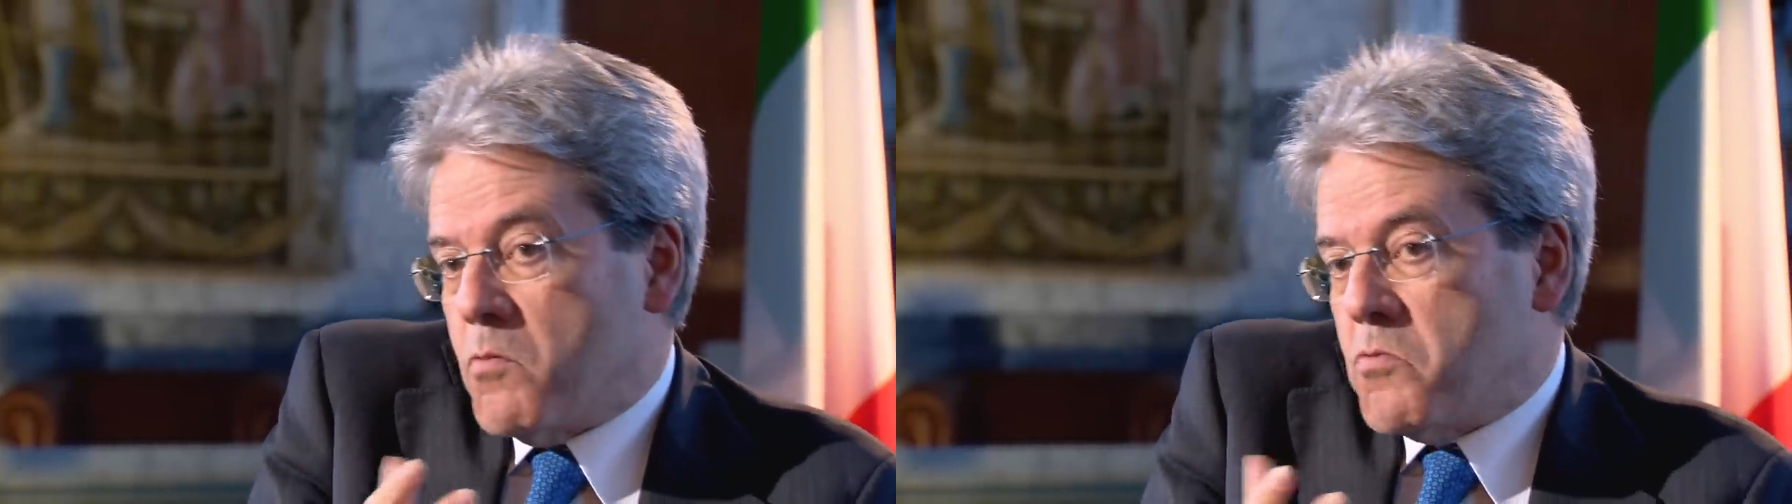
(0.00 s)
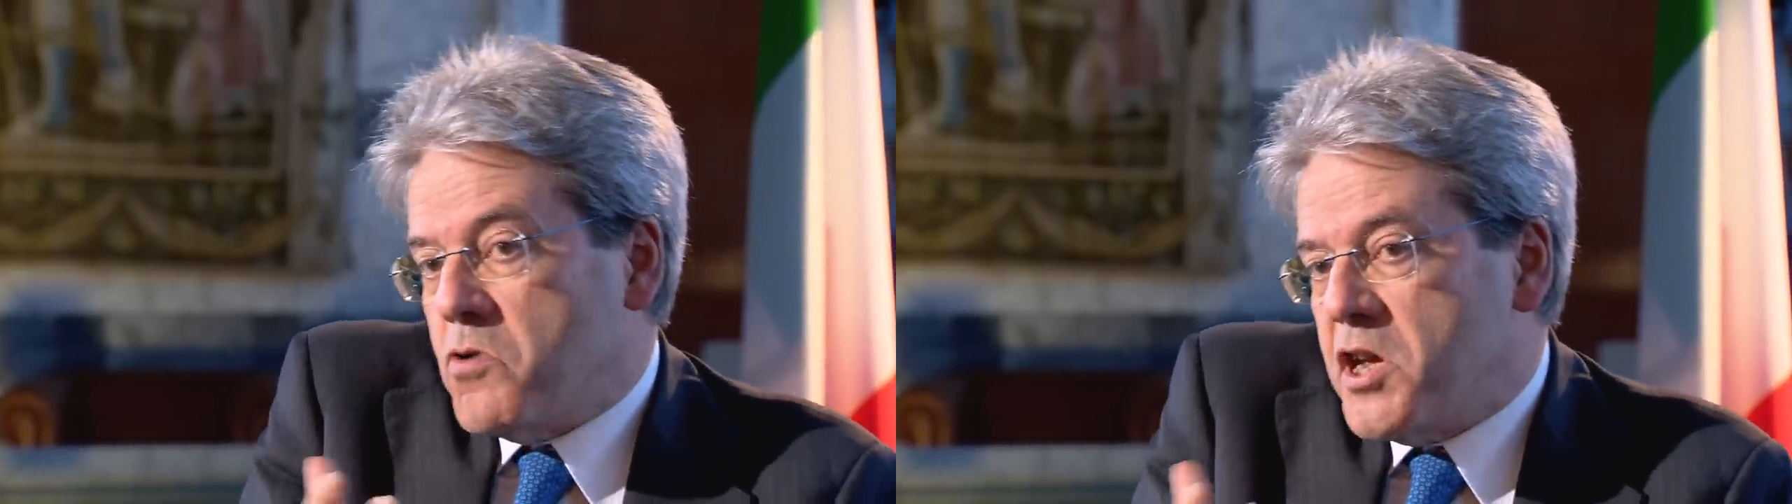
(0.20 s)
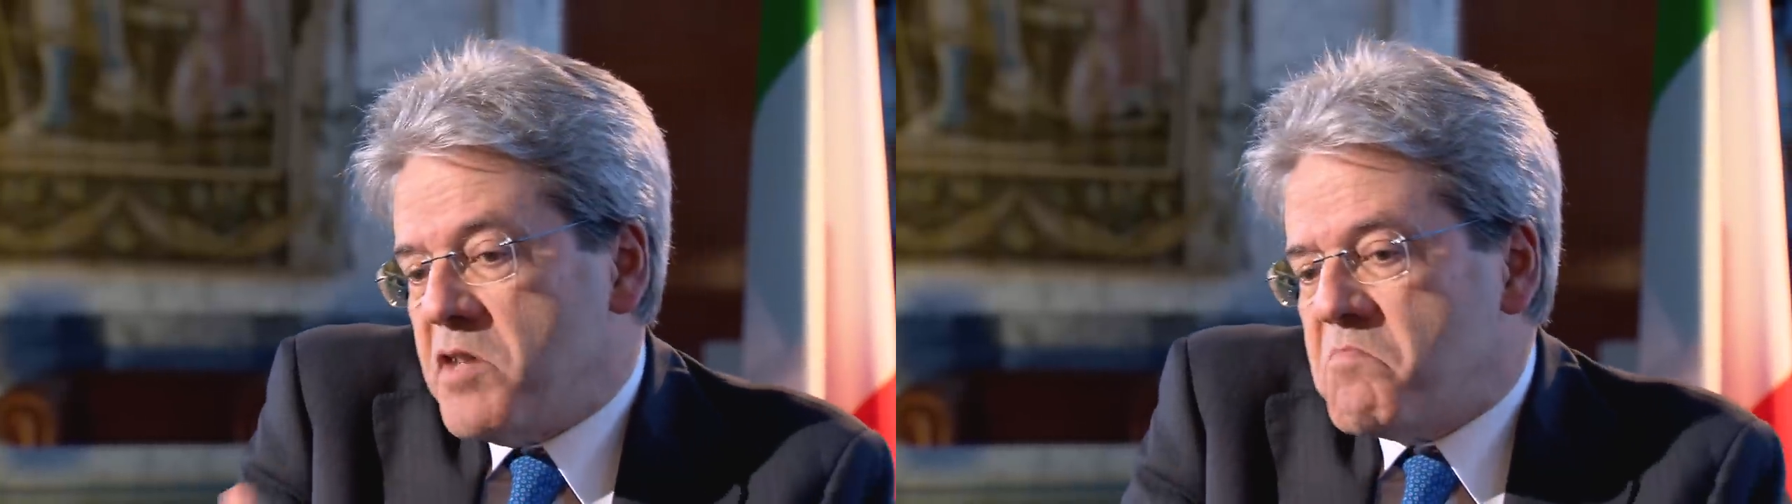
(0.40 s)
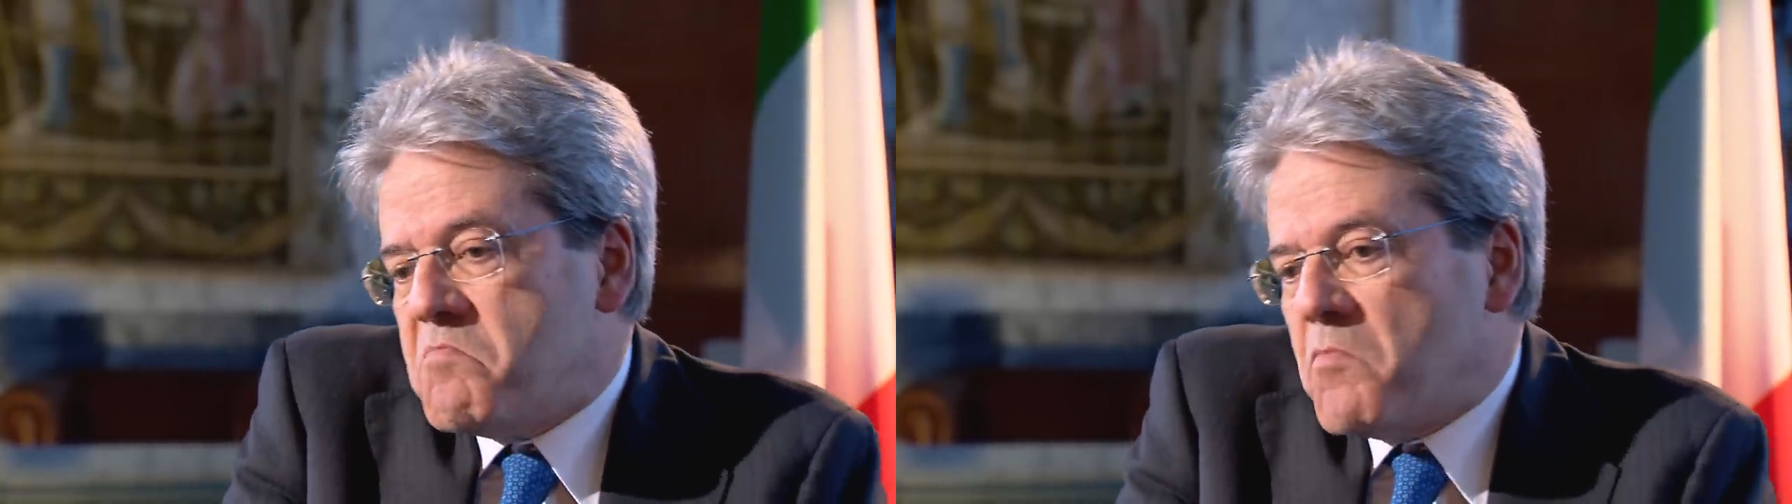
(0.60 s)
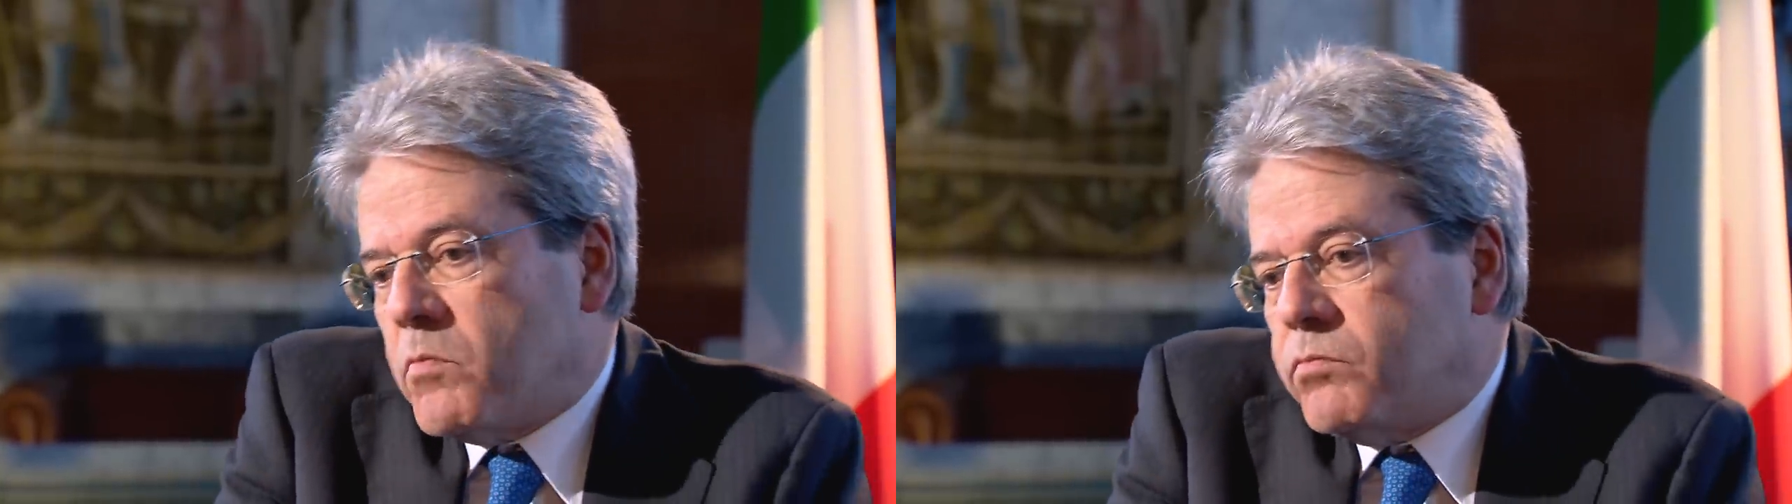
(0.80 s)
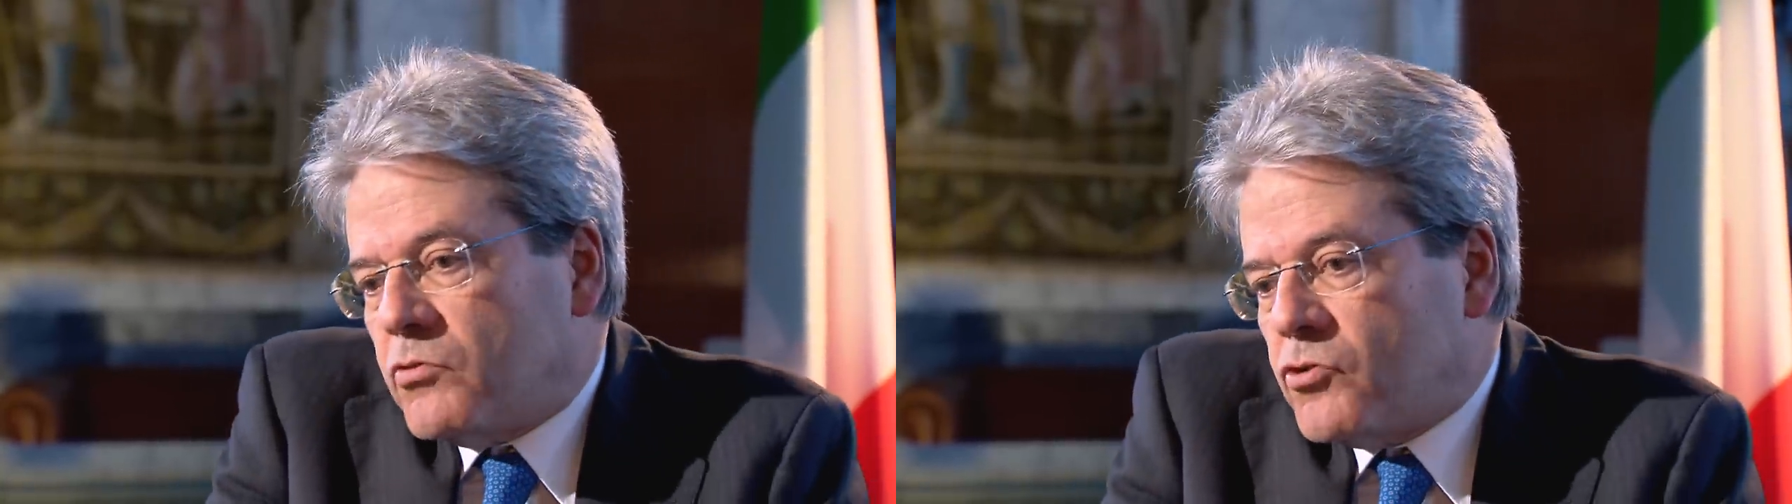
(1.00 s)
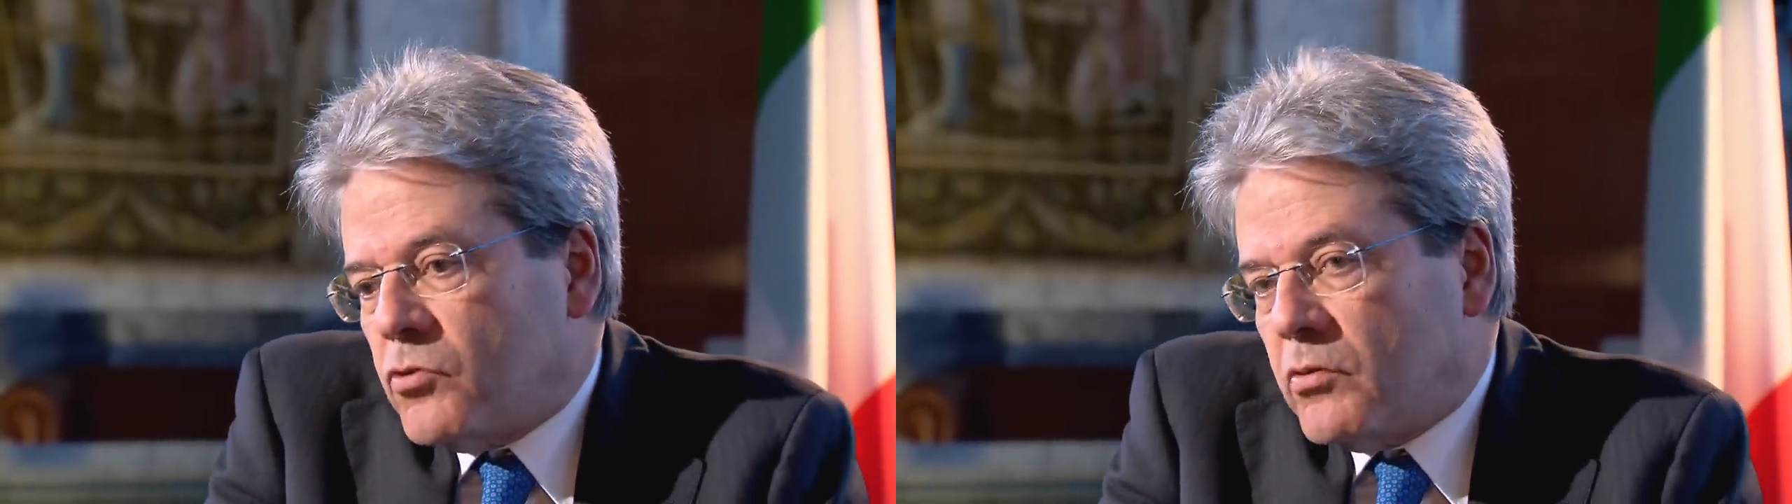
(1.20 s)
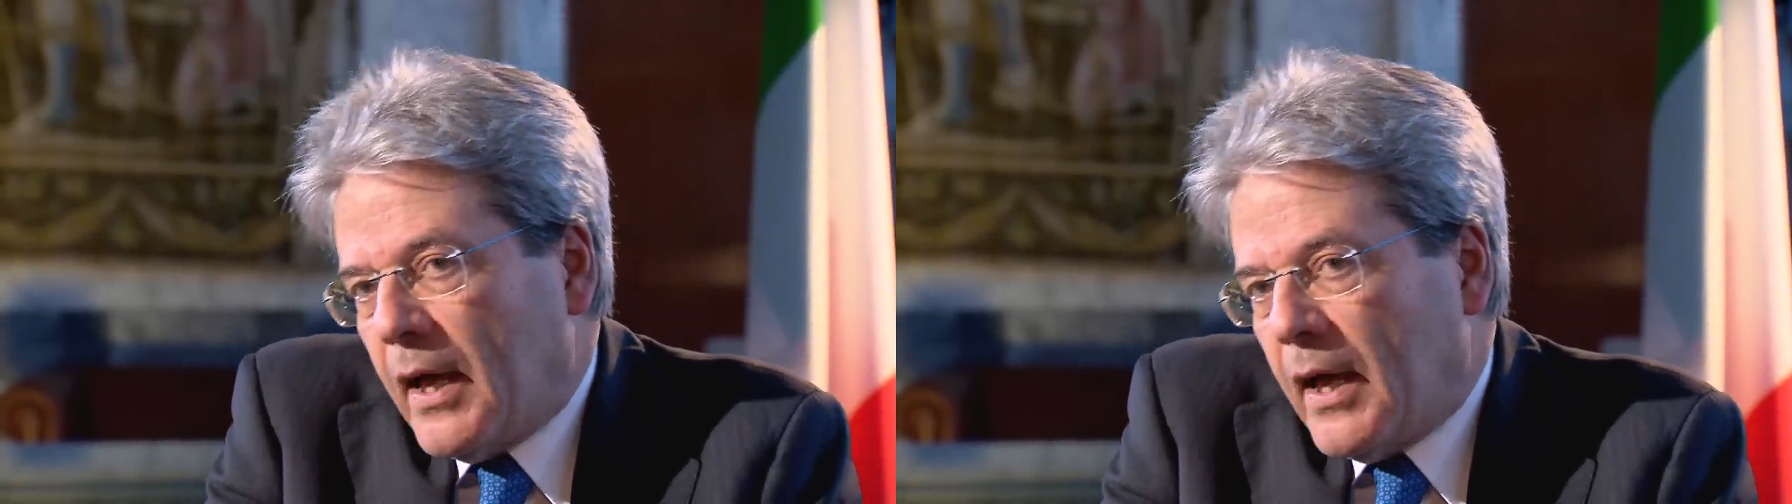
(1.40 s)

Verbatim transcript: we should